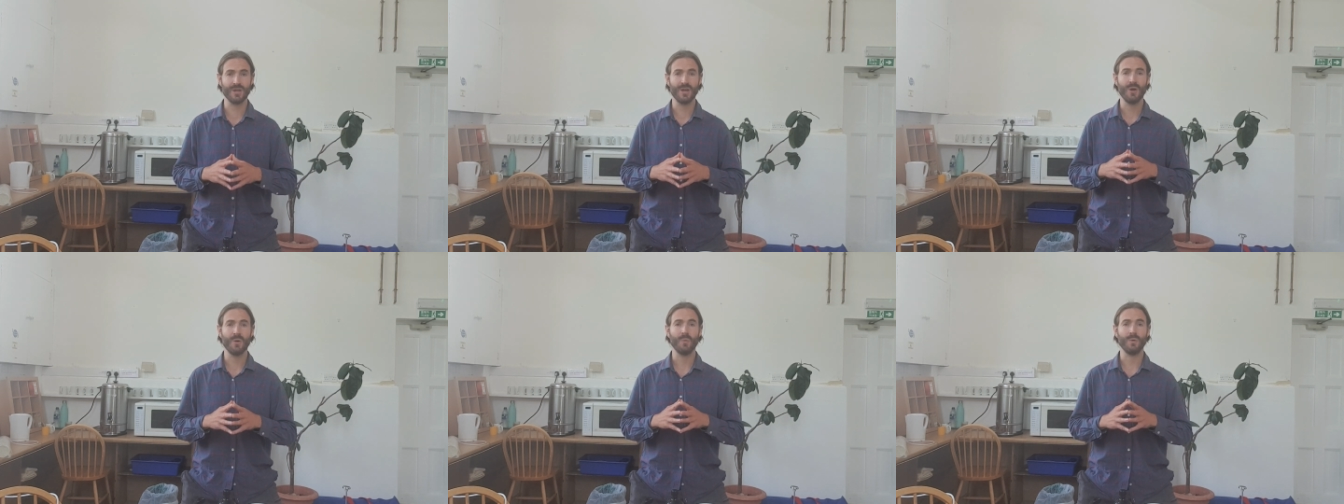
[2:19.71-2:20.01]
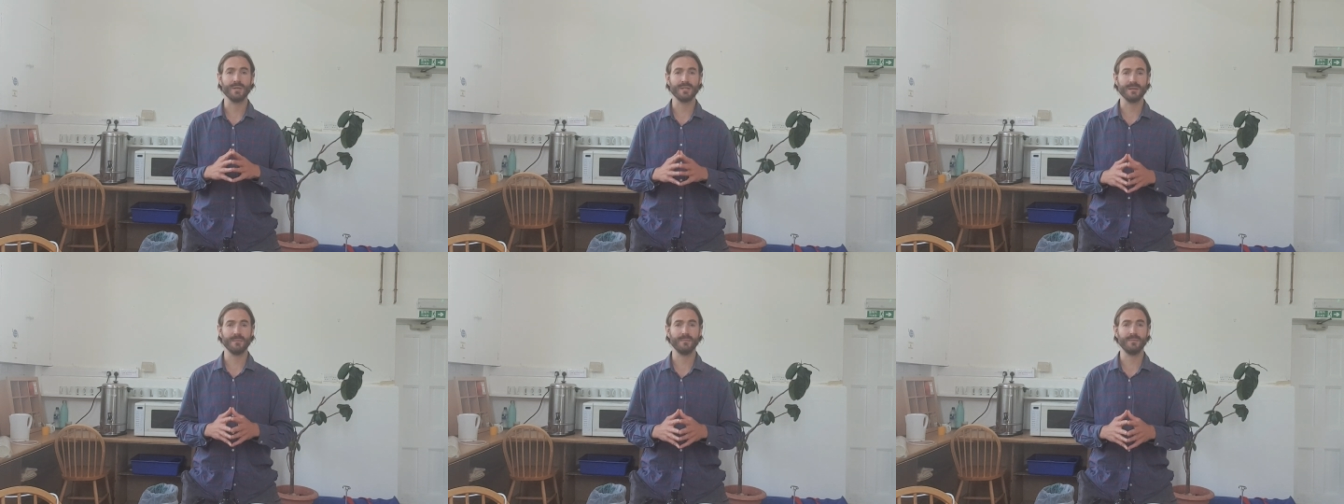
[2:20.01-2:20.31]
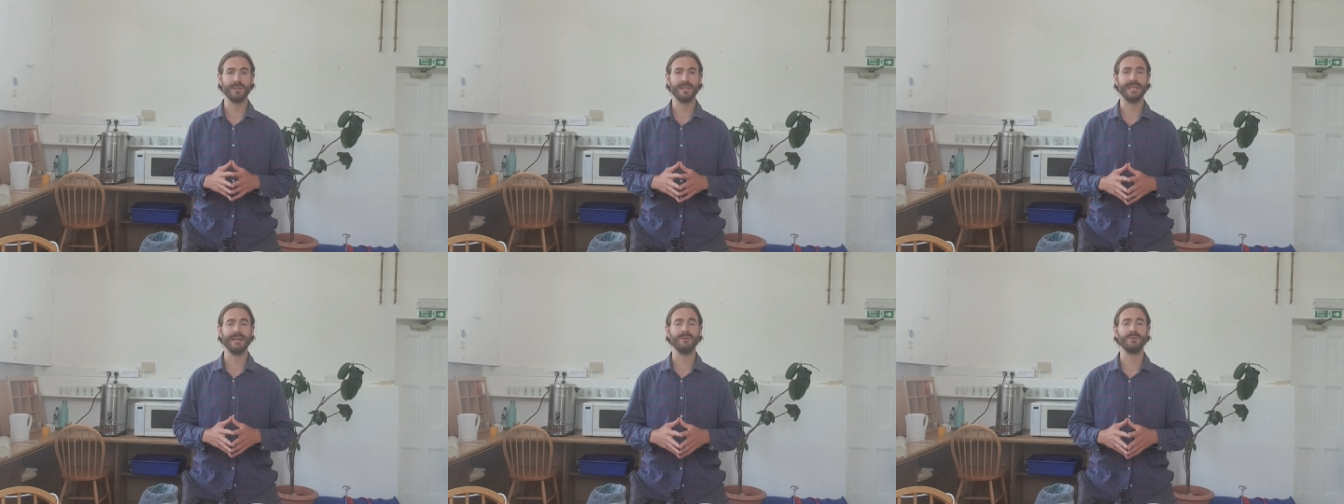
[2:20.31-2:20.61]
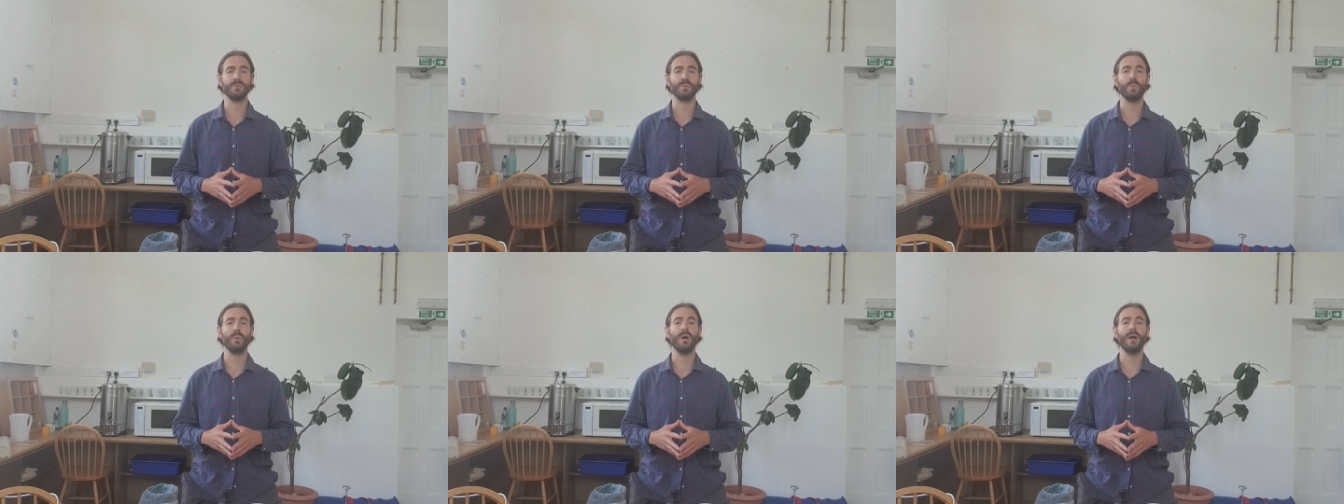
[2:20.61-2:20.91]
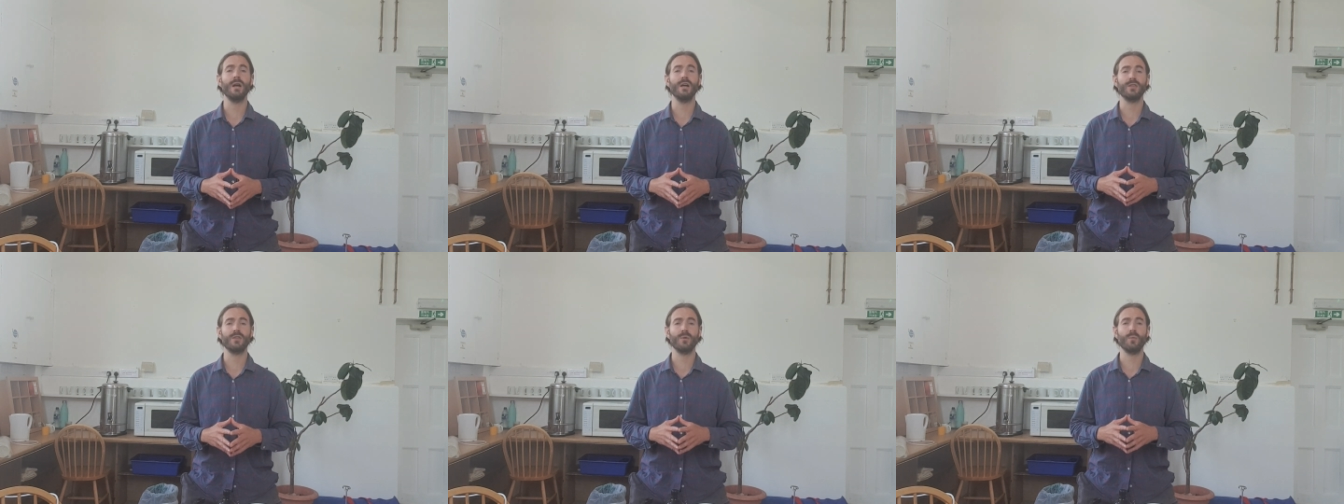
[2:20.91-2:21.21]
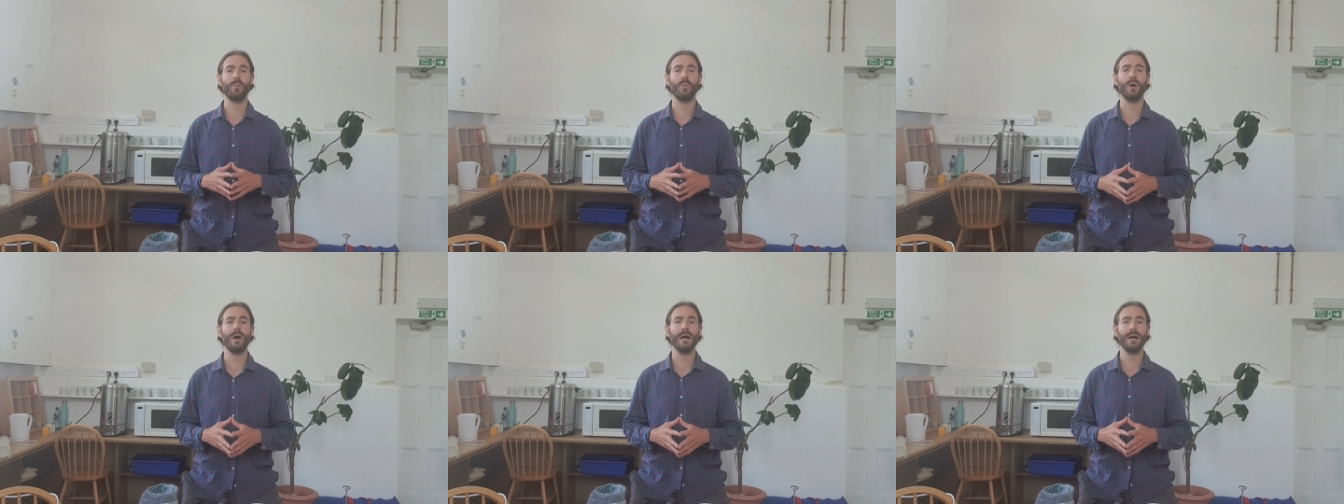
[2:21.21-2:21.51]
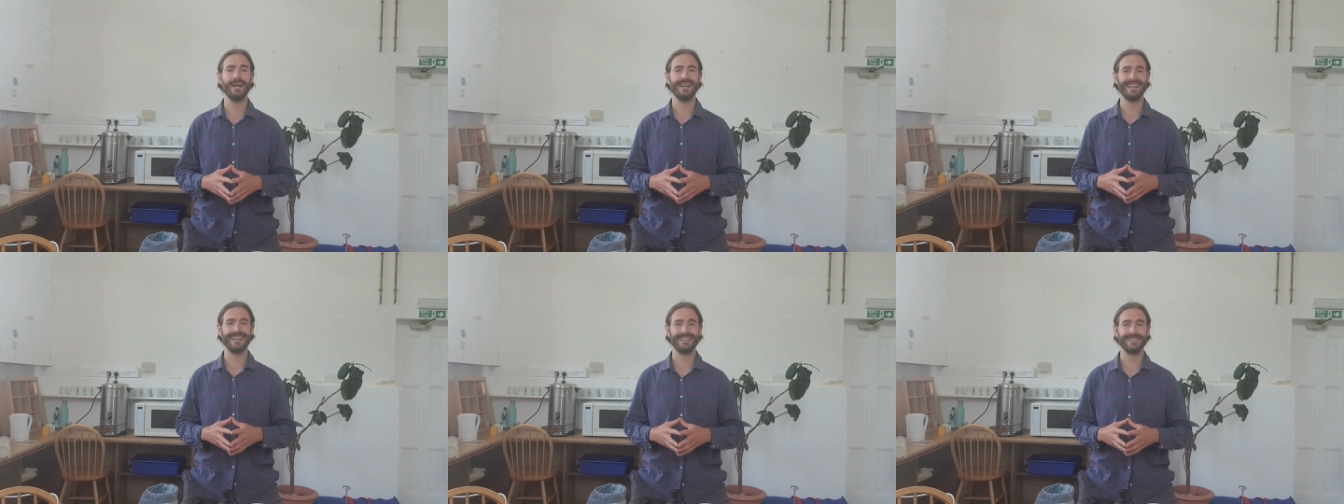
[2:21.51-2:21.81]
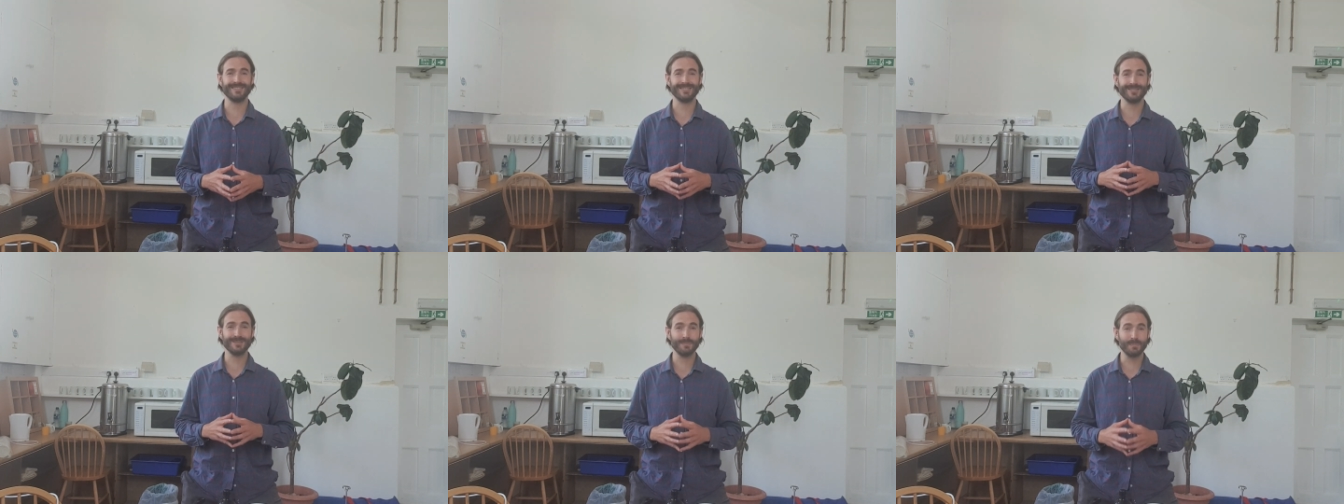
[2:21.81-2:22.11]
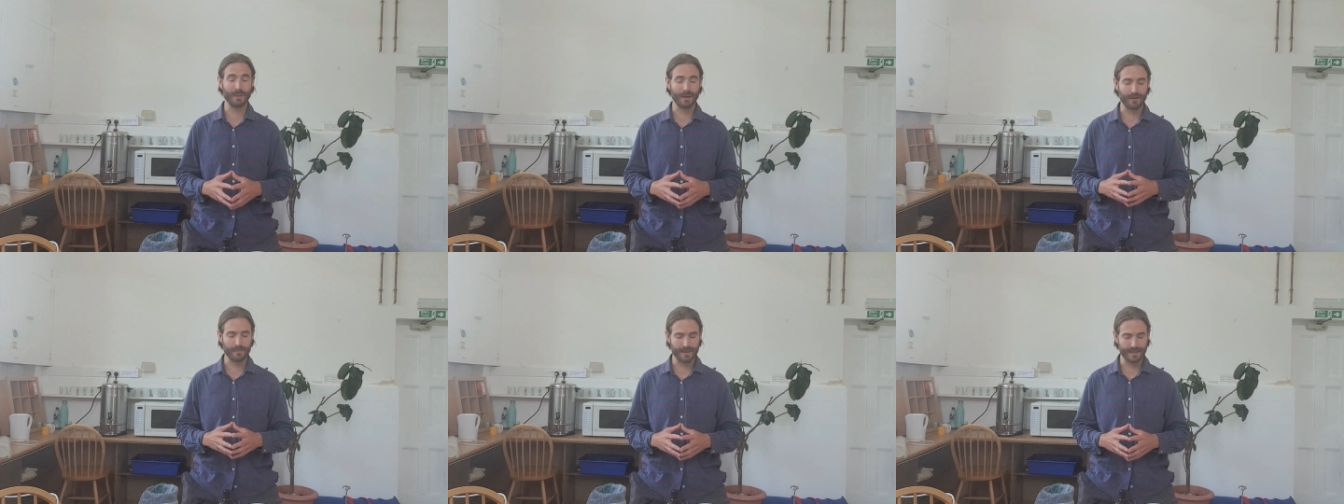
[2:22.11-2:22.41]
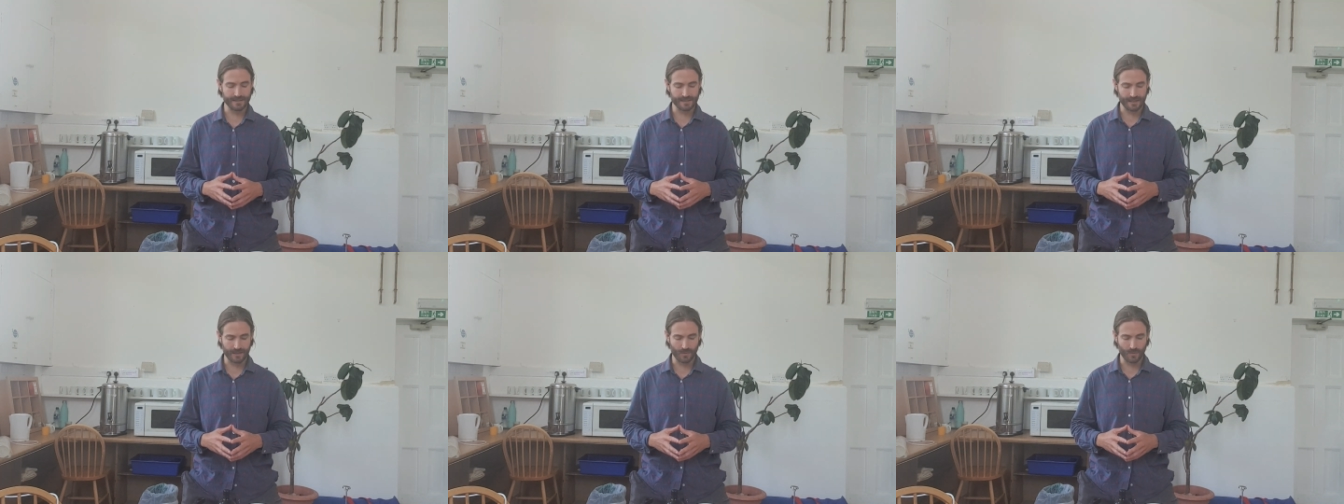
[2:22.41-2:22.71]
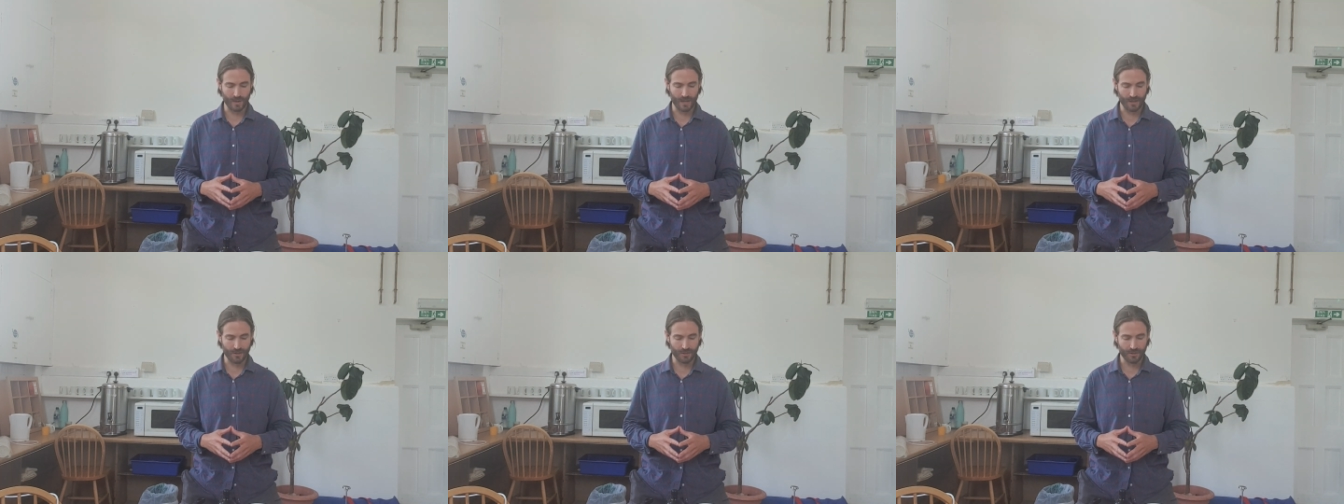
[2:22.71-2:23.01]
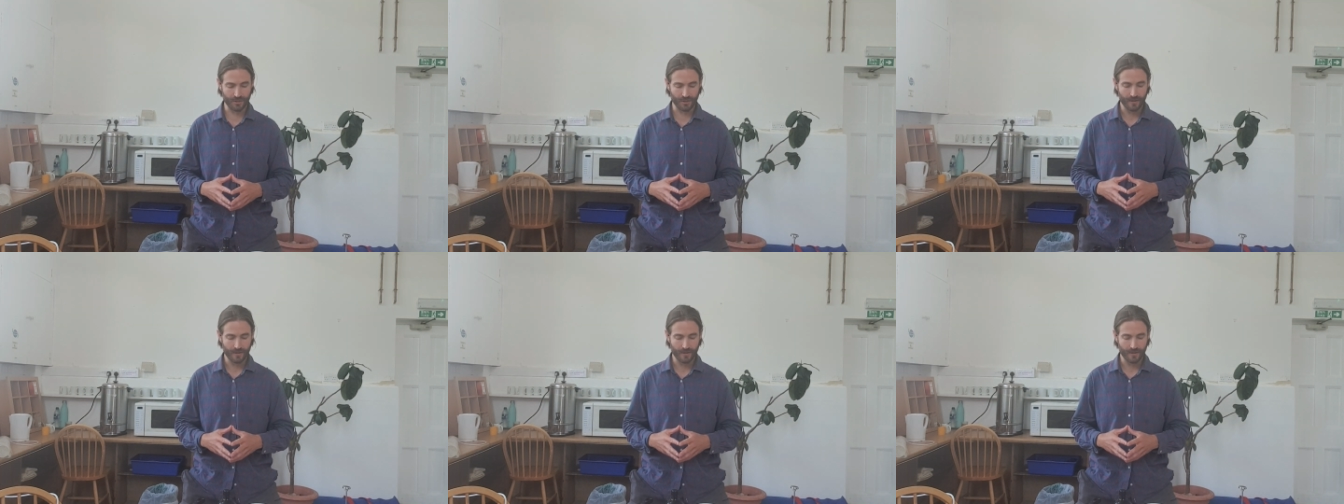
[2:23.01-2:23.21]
were something that was worthwhile experimenting with.